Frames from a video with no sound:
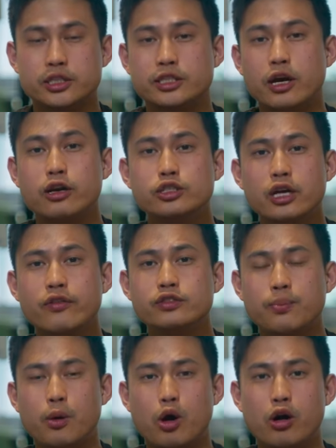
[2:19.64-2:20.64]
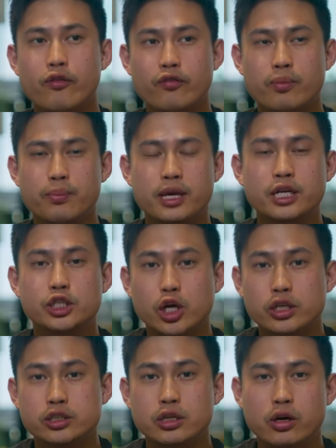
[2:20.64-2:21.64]
To set ourselves apart from being
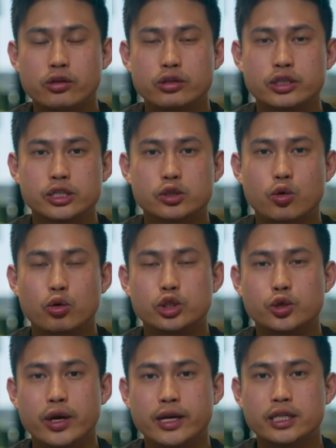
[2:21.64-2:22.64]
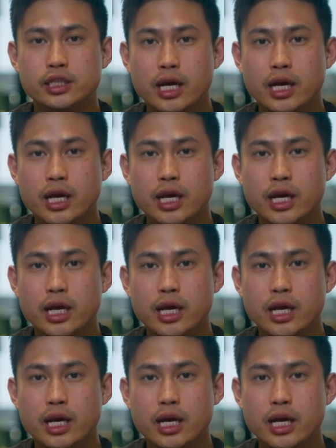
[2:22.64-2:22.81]
just another Discord trading